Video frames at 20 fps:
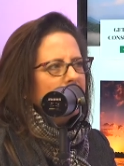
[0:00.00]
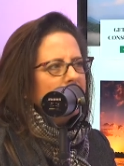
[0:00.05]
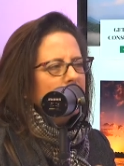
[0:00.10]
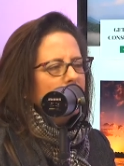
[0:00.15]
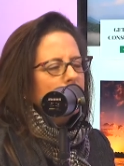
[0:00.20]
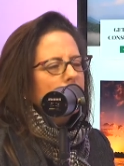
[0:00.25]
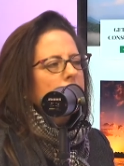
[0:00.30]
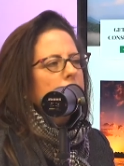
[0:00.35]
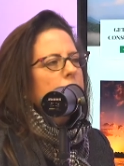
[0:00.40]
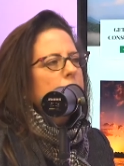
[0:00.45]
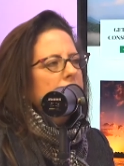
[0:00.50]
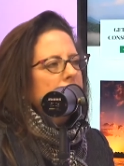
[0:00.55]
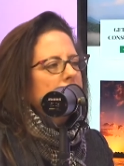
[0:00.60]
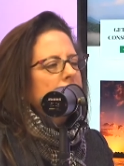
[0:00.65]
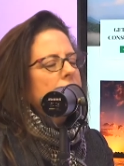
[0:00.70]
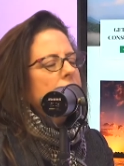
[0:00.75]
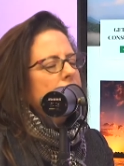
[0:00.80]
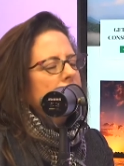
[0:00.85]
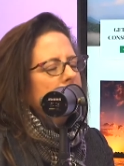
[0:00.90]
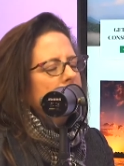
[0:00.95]
this took
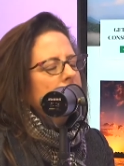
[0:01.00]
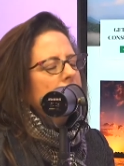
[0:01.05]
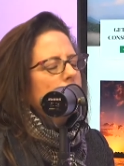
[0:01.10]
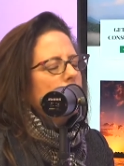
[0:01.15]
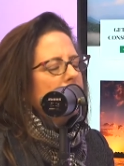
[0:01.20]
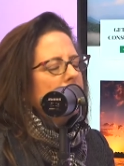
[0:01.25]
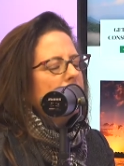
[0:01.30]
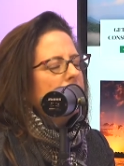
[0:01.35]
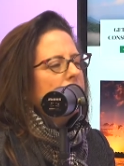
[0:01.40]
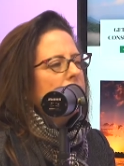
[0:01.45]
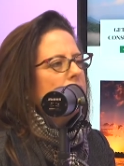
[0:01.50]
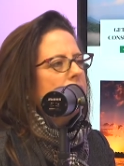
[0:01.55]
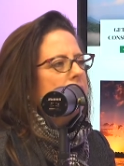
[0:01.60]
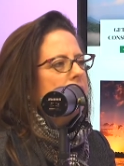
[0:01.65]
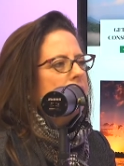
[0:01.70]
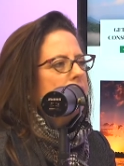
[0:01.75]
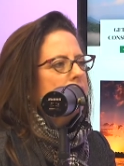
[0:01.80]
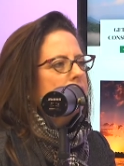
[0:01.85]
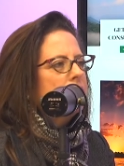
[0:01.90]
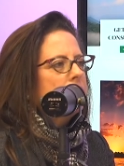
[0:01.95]
quite a few
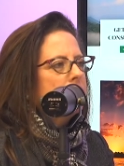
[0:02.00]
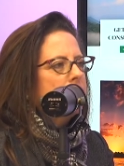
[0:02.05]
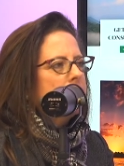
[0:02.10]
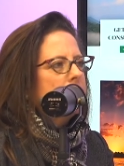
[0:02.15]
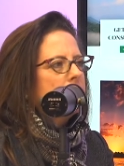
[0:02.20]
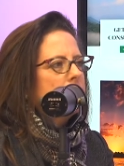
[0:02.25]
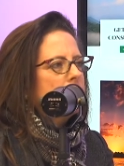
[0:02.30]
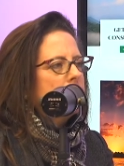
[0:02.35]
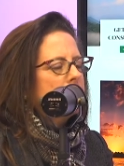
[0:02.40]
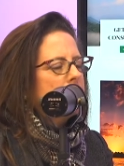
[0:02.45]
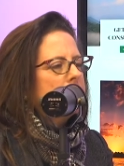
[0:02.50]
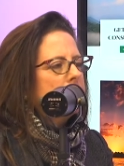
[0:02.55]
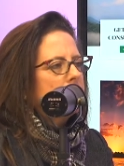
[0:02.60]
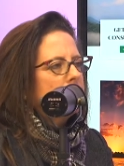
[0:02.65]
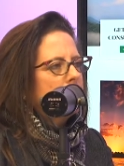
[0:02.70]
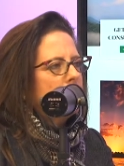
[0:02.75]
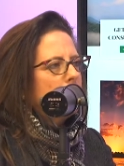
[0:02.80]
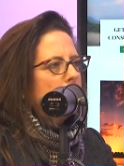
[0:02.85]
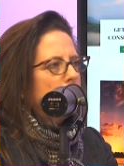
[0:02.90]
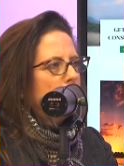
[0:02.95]
years, you know,
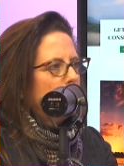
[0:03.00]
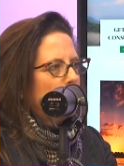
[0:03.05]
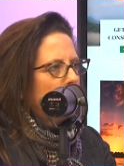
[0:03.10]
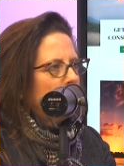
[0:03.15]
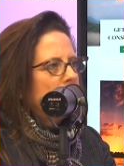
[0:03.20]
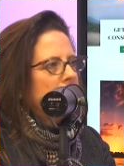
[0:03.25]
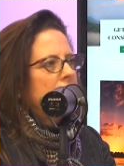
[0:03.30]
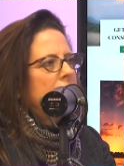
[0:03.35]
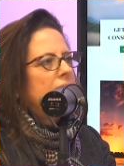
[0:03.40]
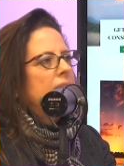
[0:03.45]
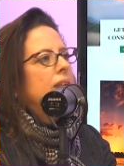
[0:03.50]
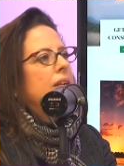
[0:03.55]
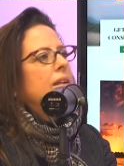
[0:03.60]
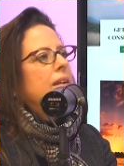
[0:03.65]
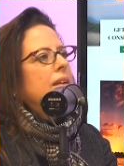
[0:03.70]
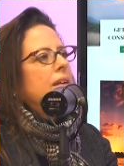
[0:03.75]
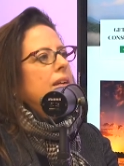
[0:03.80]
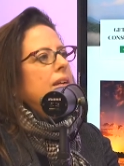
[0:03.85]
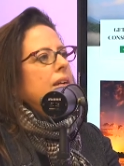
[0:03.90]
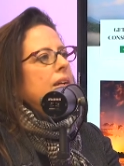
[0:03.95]
because I was working
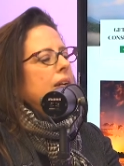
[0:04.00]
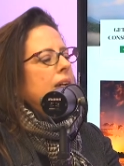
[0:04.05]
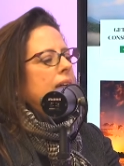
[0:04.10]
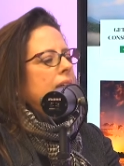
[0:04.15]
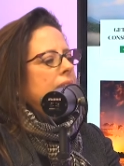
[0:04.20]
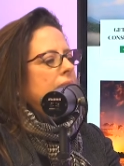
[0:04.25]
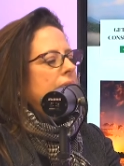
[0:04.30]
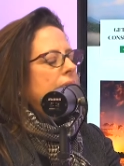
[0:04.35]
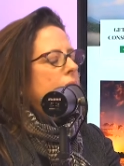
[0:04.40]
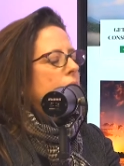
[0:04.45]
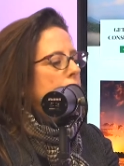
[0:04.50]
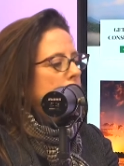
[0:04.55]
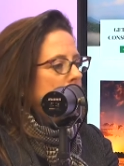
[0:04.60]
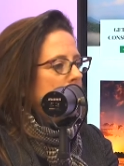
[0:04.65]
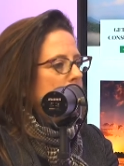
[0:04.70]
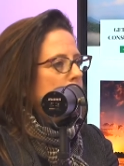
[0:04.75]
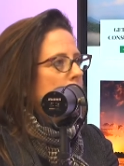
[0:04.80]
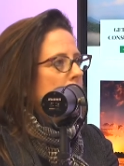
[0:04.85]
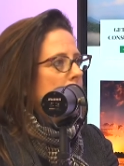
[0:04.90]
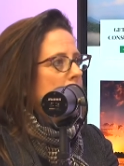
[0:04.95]
uh, full
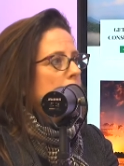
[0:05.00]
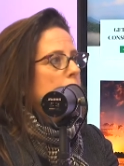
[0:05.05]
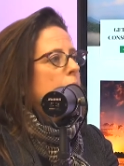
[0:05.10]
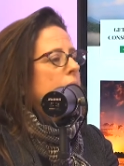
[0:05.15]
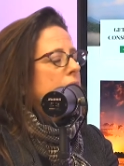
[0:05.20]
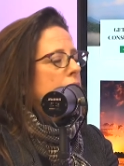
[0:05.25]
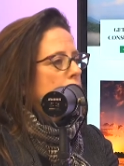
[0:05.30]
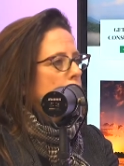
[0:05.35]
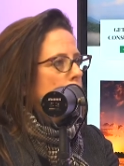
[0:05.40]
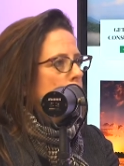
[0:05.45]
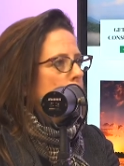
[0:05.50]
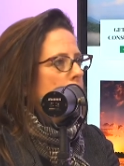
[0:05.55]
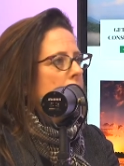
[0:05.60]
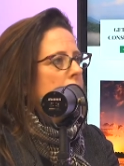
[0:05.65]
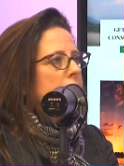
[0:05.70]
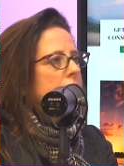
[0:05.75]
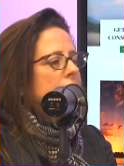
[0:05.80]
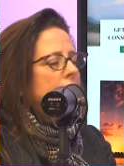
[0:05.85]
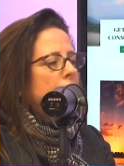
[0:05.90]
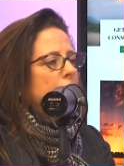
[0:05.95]
time job, went to school
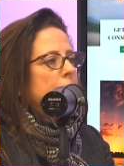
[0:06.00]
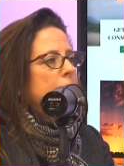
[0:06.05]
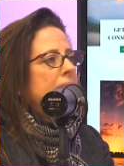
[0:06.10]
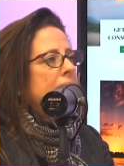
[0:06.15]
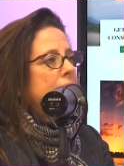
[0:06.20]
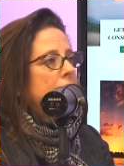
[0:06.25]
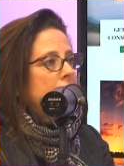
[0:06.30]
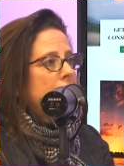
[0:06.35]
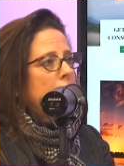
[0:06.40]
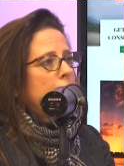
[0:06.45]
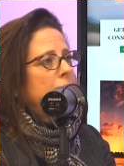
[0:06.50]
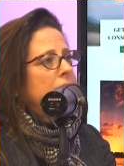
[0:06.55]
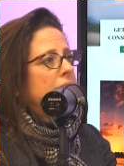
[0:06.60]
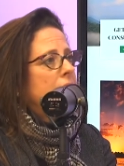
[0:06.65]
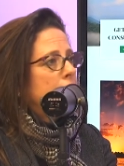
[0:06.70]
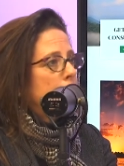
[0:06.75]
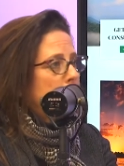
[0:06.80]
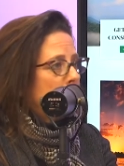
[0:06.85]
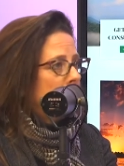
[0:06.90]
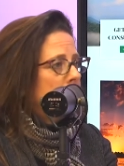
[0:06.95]
part time, had okay. a couple
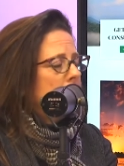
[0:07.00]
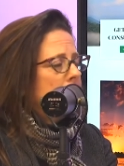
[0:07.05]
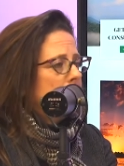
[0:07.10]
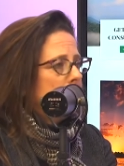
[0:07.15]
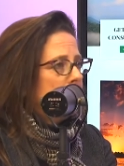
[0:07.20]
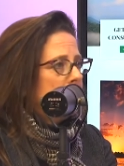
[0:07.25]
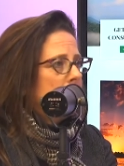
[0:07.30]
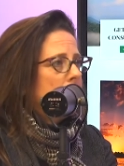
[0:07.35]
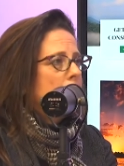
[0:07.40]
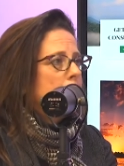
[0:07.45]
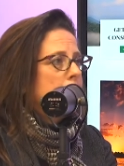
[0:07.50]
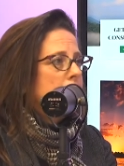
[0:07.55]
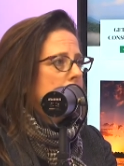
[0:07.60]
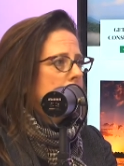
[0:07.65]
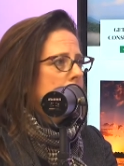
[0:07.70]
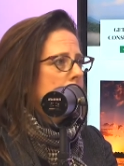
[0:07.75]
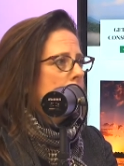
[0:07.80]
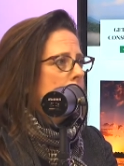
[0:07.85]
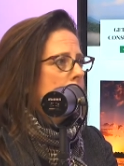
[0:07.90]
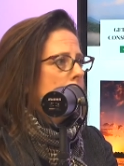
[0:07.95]
other part time jobs.
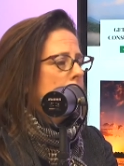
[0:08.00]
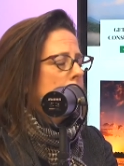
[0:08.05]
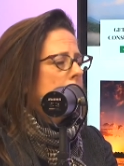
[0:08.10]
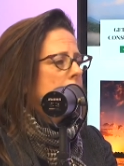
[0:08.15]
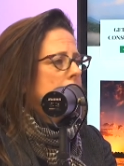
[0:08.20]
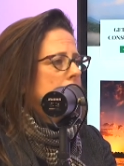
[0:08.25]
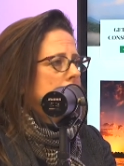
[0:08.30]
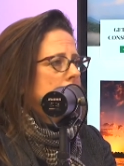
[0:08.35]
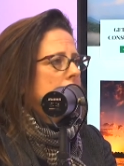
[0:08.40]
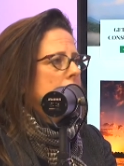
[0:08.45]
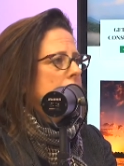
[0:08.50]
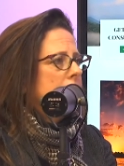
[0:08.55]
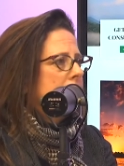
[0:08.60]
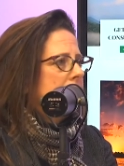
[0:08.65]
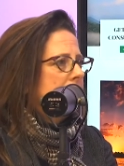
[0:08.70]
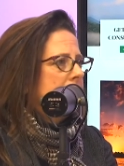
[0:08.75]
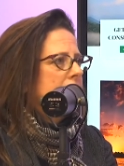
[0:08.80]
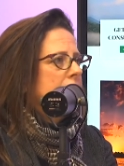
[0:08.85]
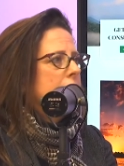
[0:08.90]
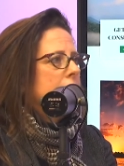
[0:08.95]
So, wow. uh,
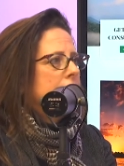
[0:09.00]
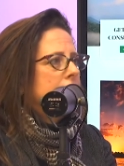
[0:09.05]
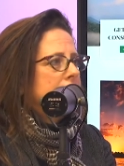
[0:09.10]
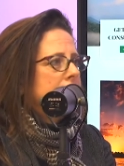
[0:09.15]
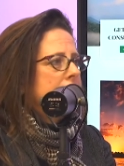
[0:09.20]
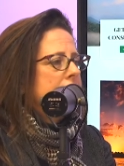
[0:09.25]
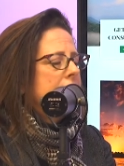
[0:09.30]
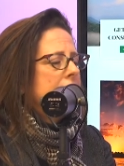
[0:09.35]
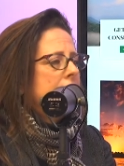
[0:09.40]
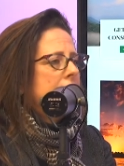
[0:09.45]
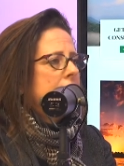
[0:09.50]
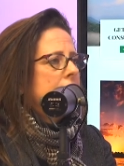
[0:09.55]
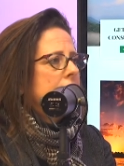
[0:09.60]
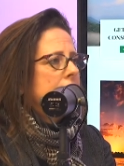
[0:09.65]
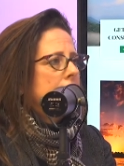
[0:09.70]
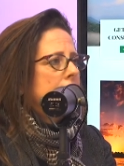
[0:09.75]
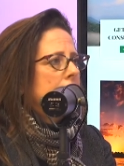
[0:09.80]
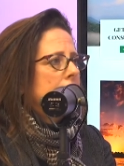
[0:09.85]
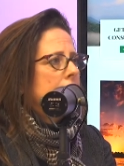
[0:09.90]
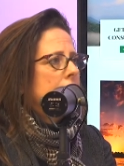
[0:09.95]
you know, I did that.
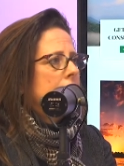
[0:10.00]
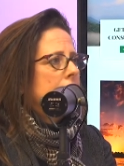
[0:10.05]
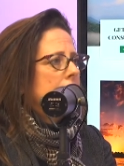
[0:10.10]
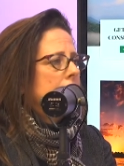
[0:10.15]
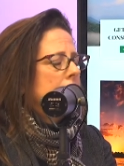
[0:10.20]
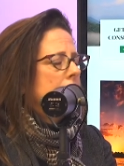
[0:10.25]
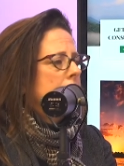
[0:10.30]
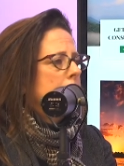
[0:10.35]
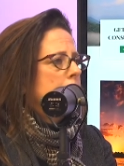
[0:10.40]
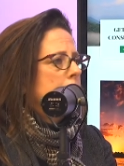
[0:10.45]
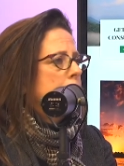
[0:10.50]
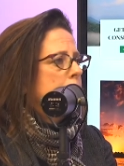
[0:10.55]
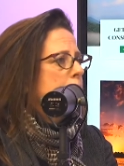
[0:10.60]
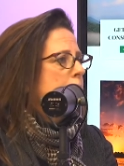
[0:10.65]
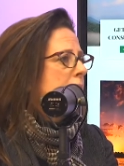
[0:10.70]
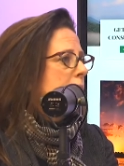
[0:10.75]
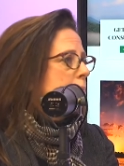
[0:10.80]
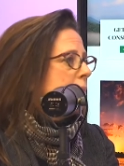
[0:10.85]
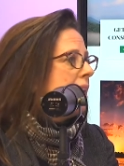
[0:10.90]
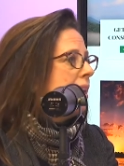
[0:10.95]
Then I um,
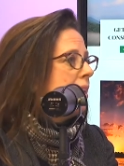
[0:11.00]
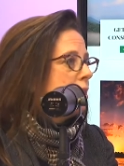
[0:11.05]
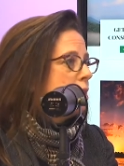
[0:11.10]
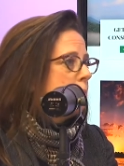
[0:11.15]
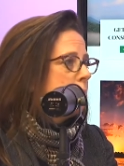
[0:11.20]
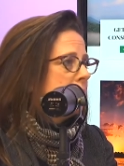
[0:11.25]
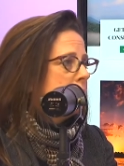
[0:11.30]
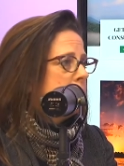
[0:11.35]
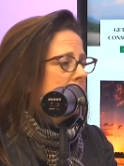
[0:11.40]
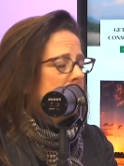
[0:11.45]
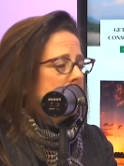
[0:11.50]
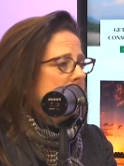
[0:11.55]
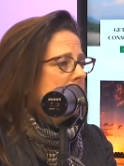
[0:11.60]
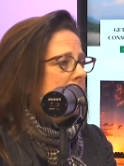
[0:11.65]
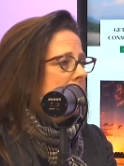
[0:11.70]
met my husband, my